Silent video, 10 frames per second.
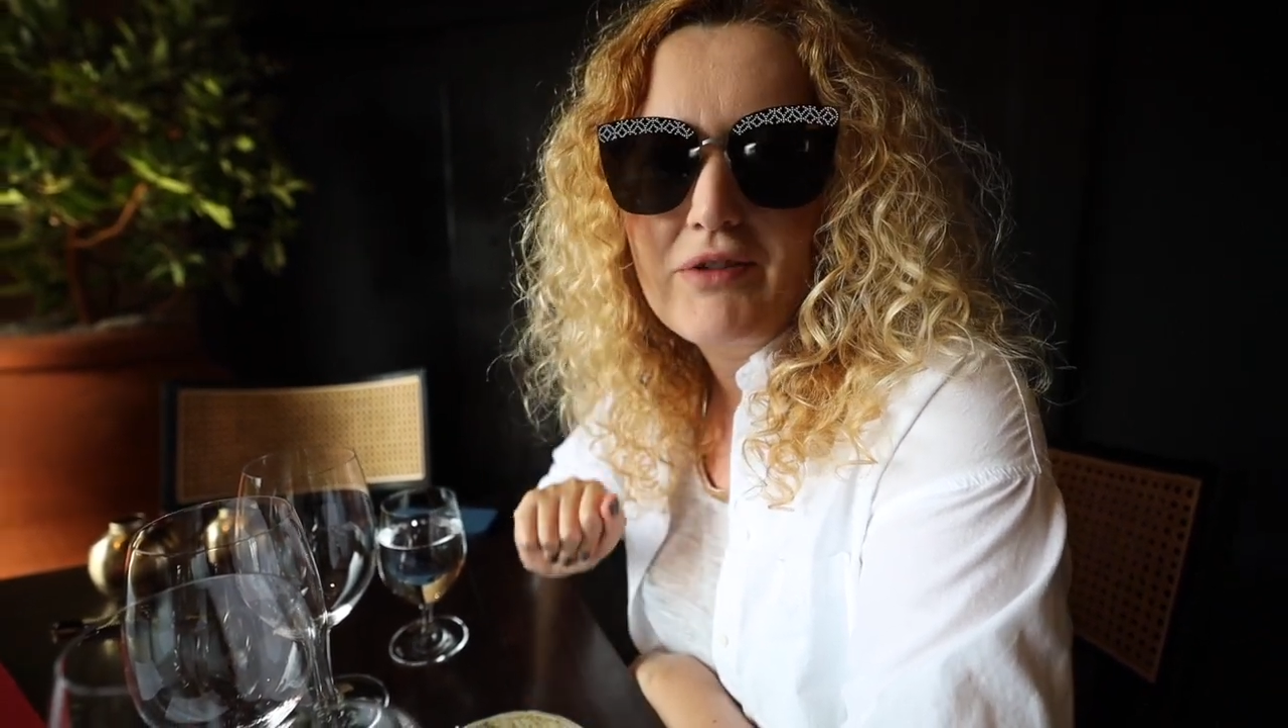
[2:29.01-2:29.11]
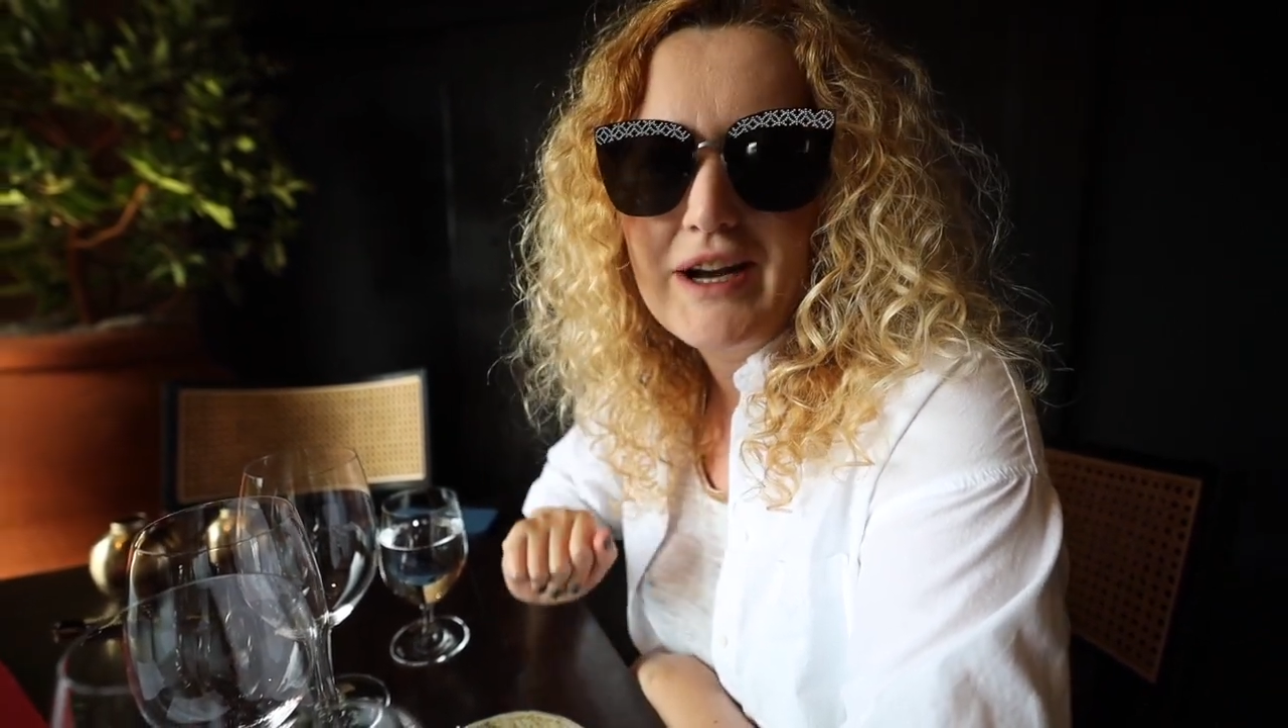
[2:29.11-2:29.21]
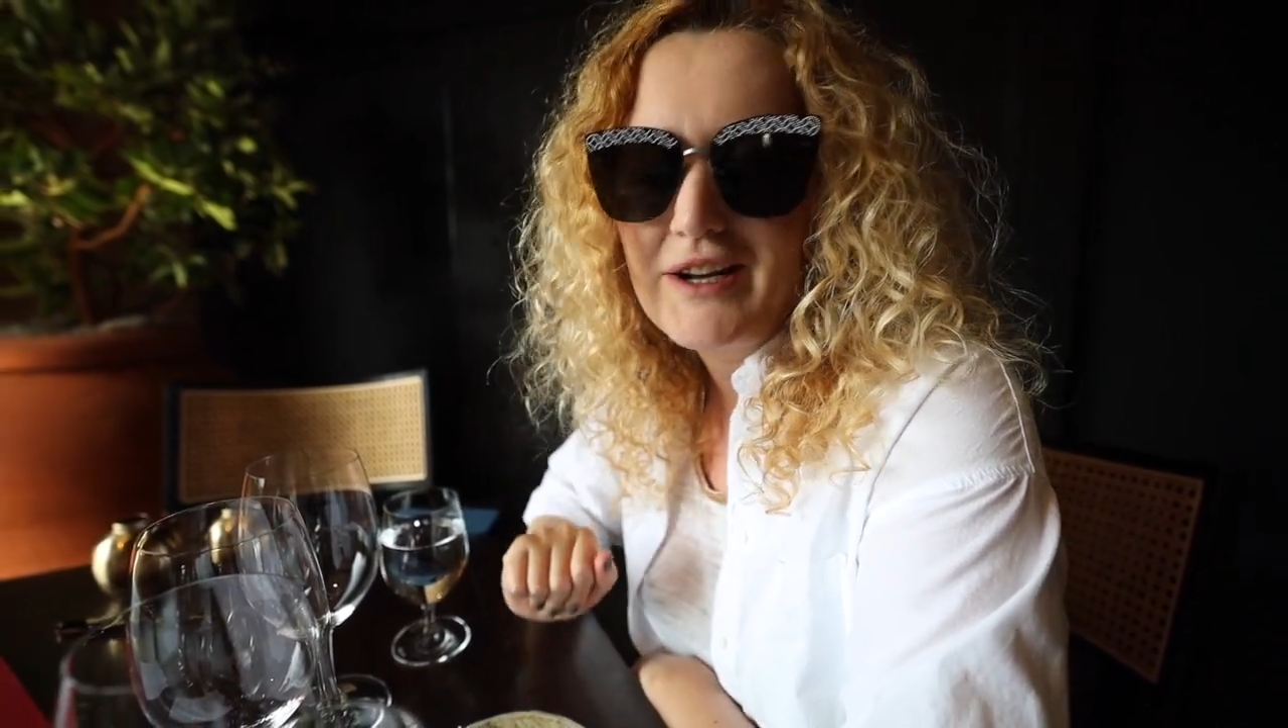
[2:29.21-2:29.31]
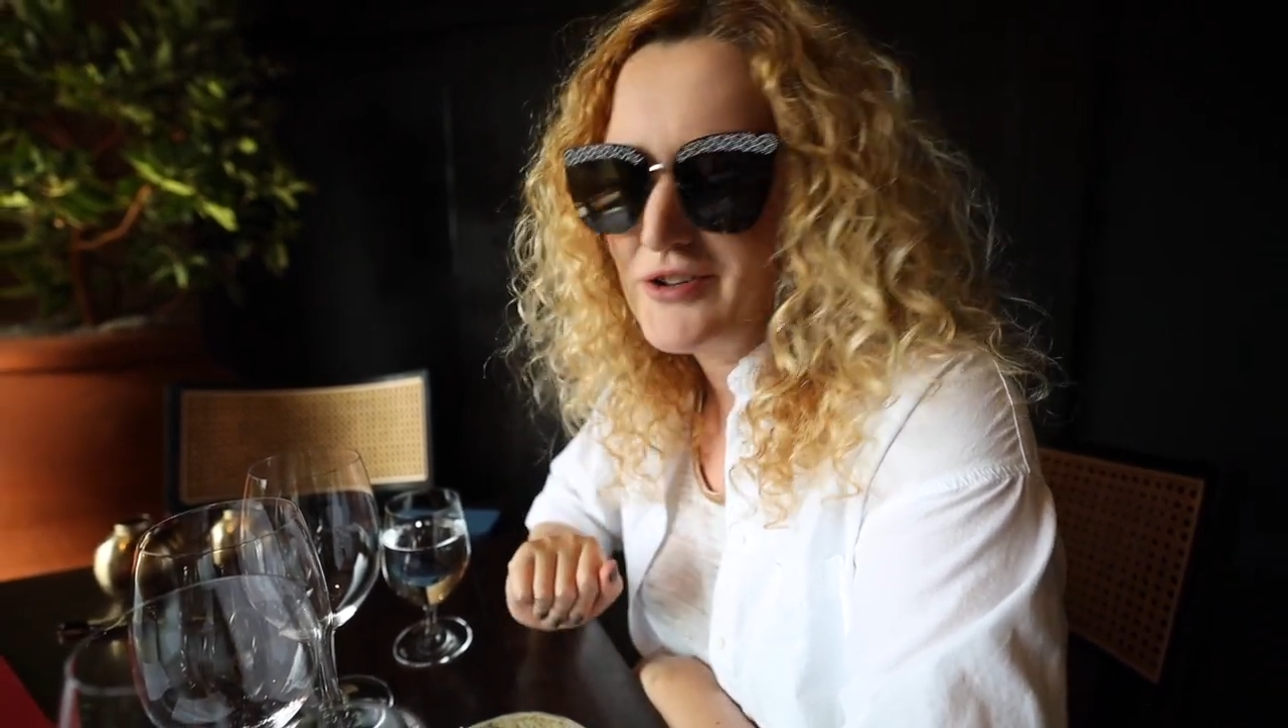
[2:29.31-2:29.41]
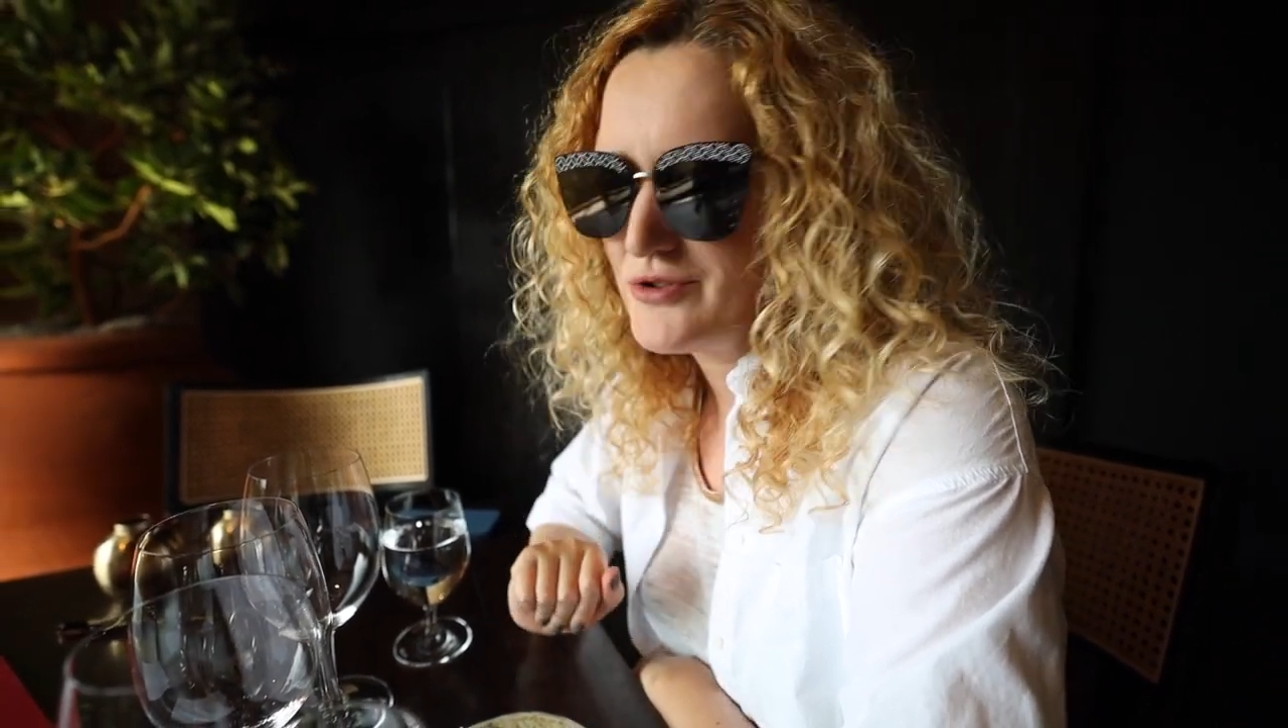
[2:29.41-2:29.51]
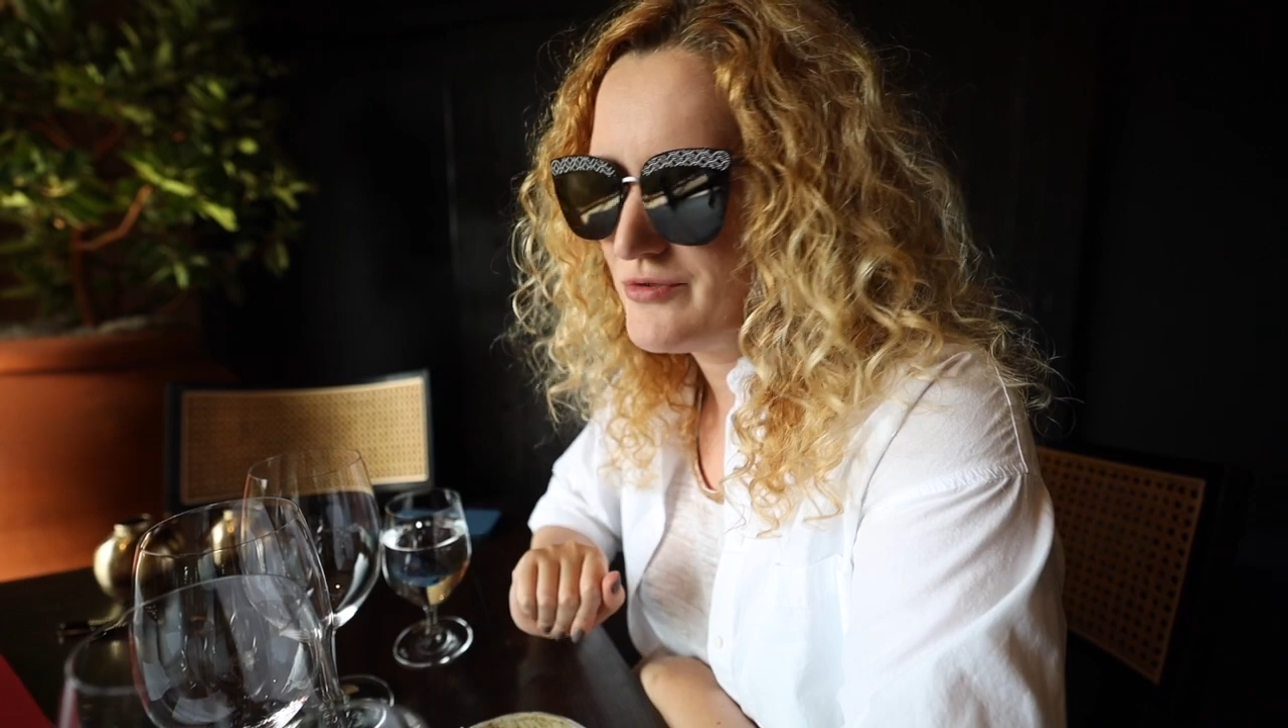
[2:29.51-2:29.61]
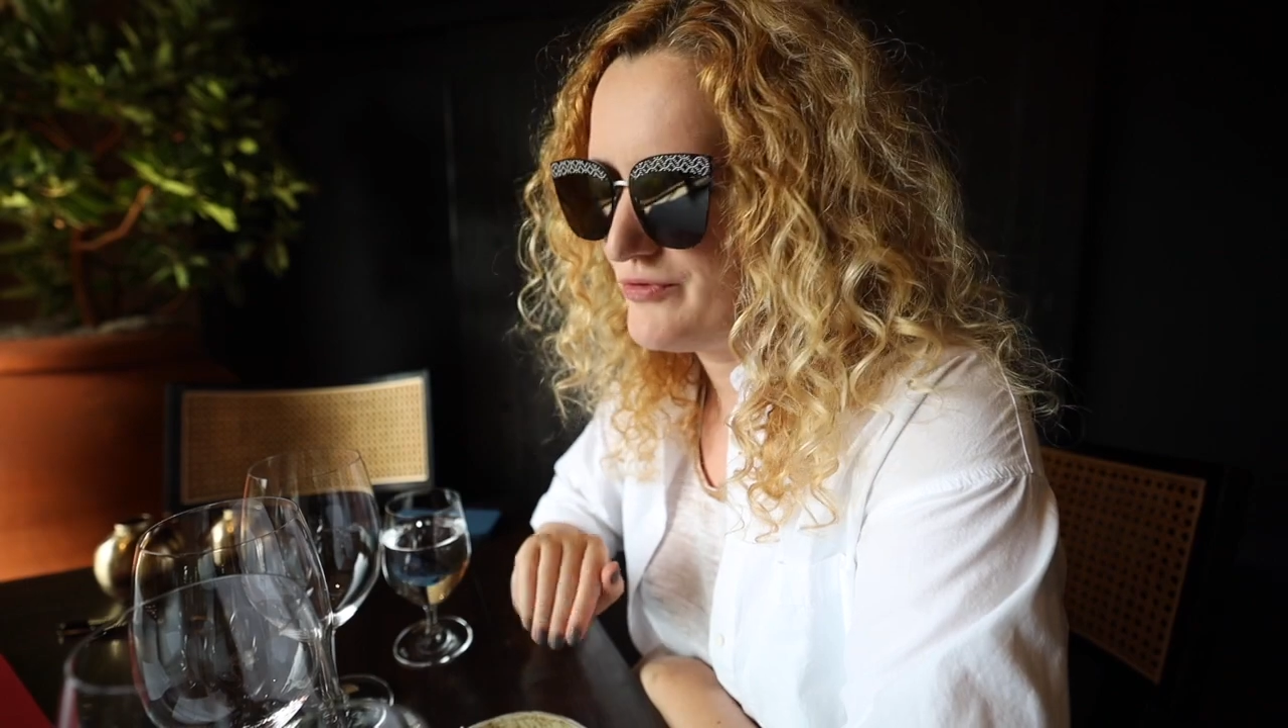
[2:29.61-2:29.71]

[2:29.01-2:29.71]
ready